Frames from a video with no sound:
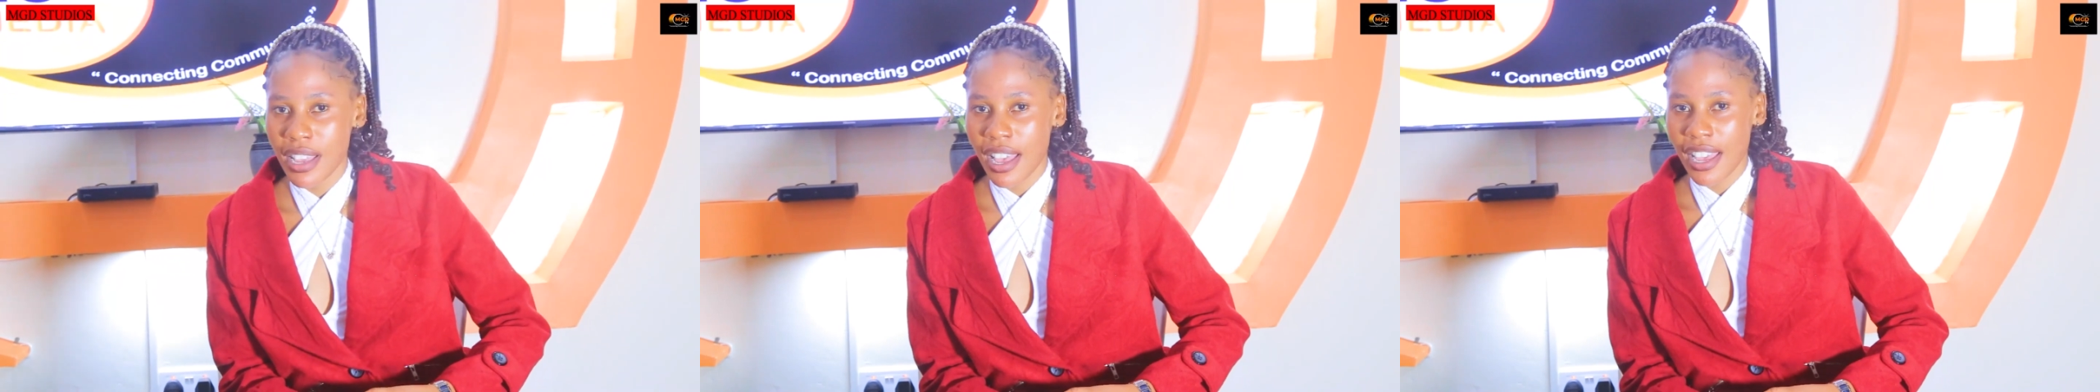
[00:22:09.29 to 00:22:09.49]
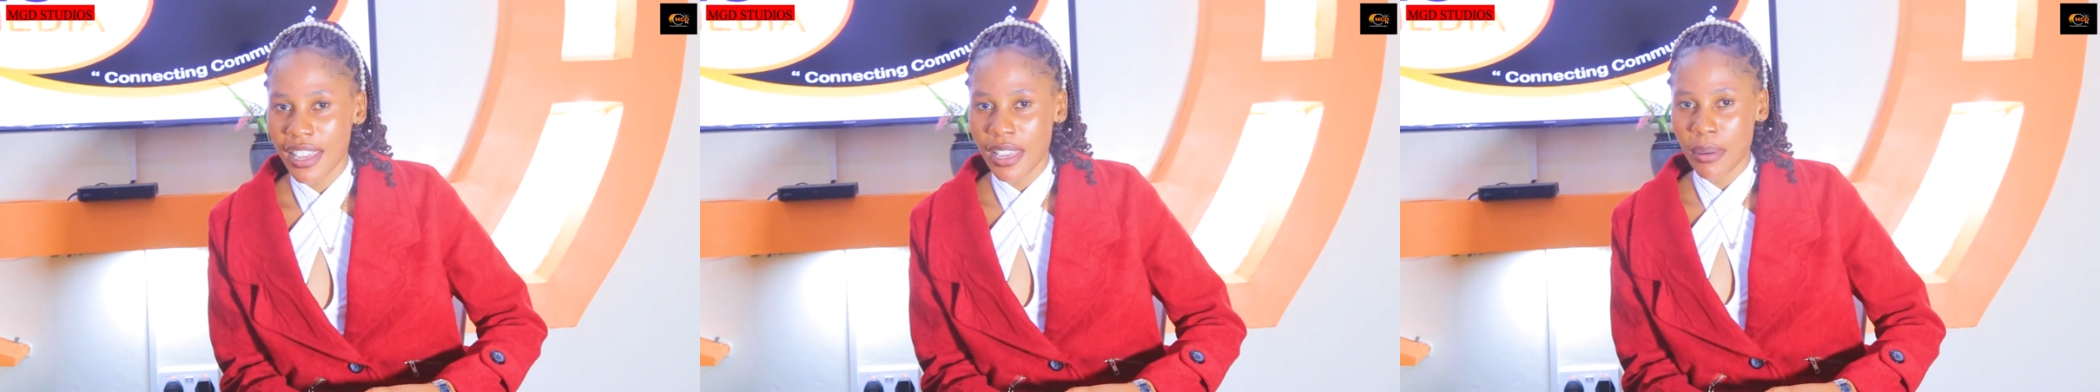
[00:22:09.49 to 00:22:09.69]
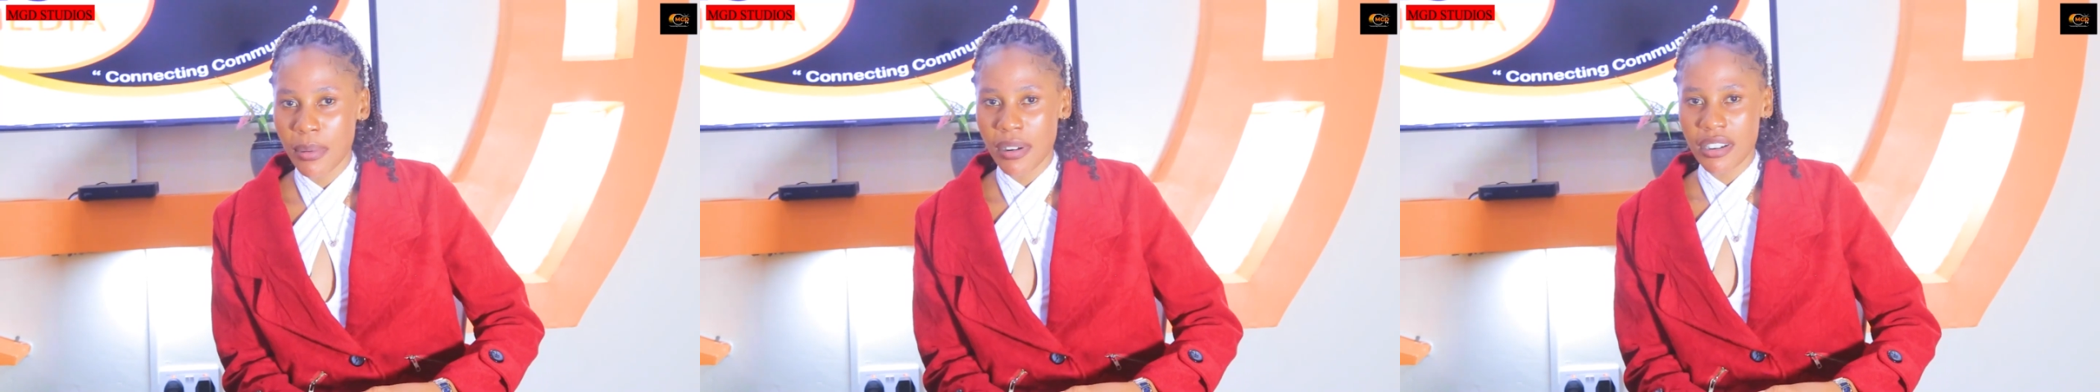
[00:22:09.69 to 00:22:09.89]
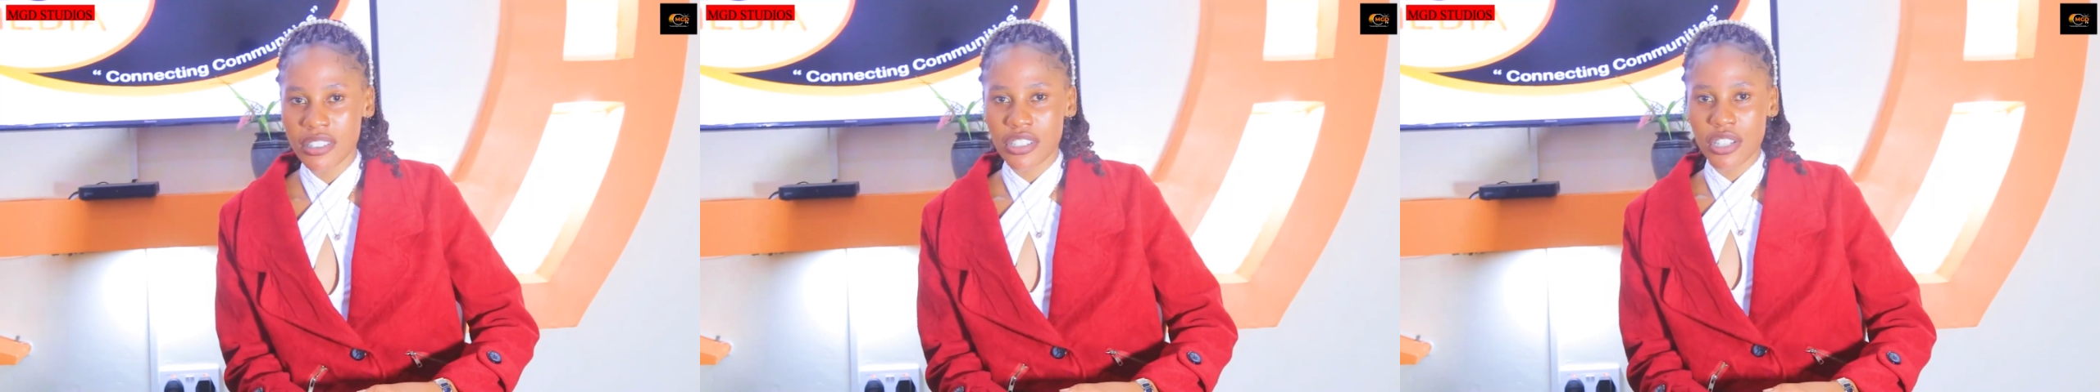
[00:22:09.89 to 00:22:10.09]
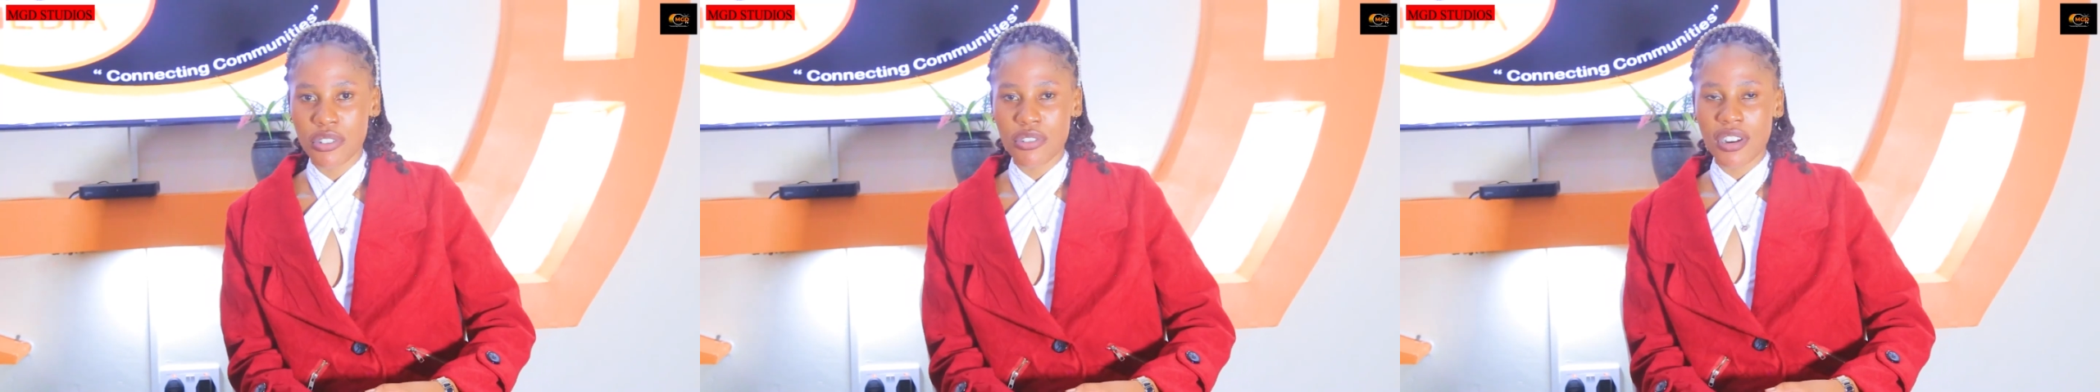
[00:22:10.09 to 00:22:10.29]
Ayemara
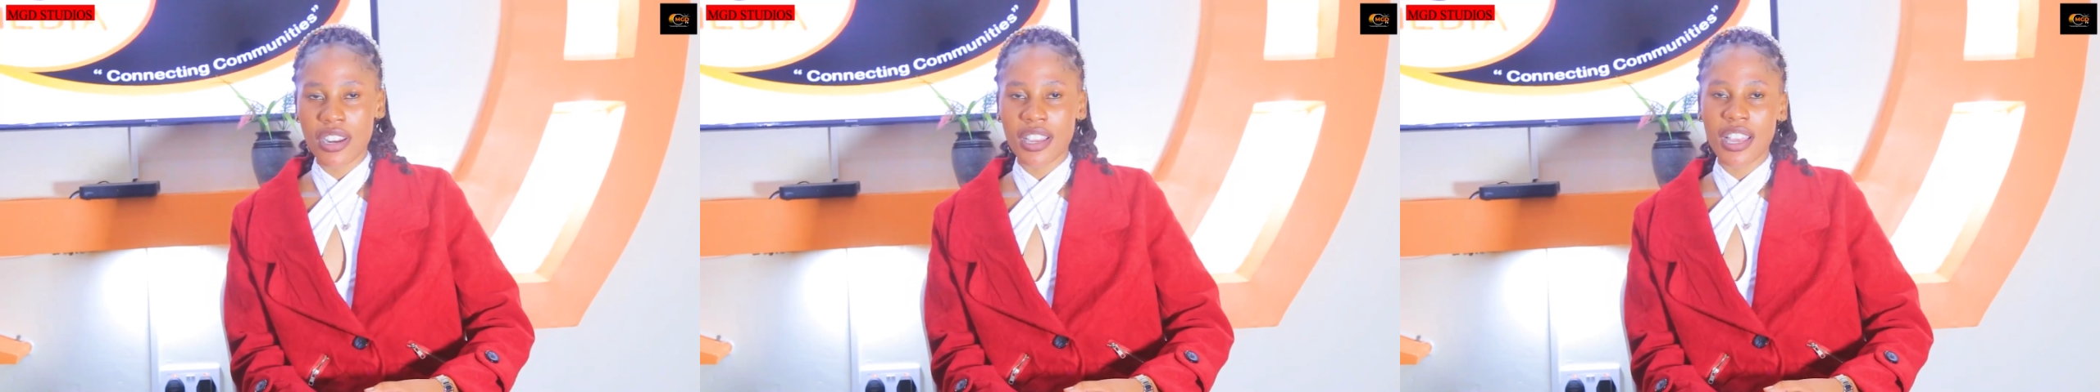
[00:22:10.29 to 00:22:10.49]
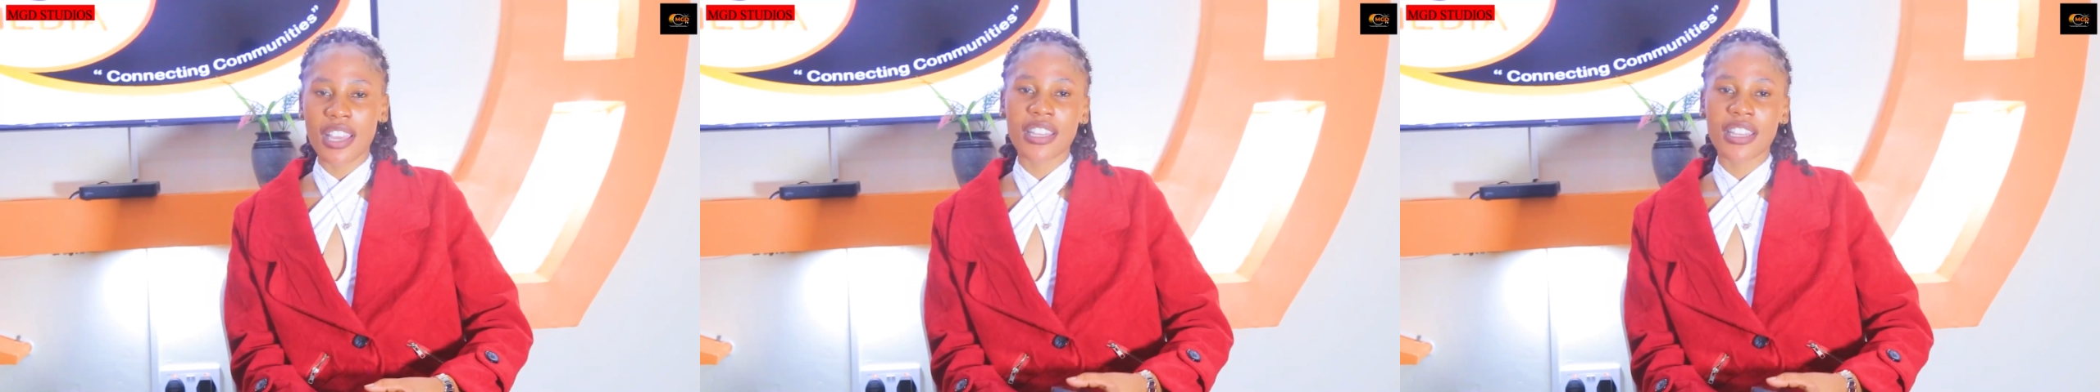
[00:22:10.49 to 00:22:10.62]
Shadrach